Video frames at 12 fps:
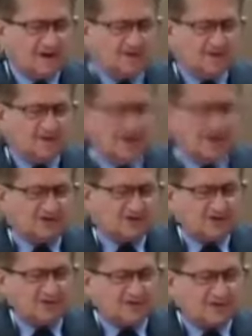to make
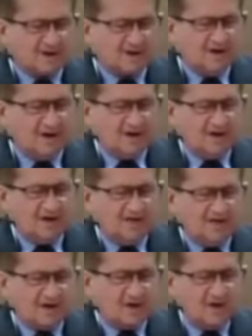sure
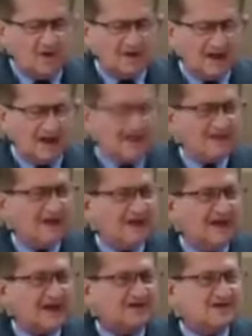the calling and the
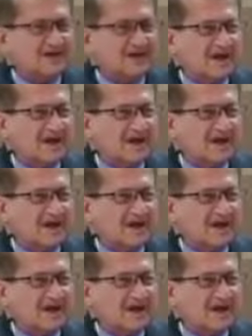election.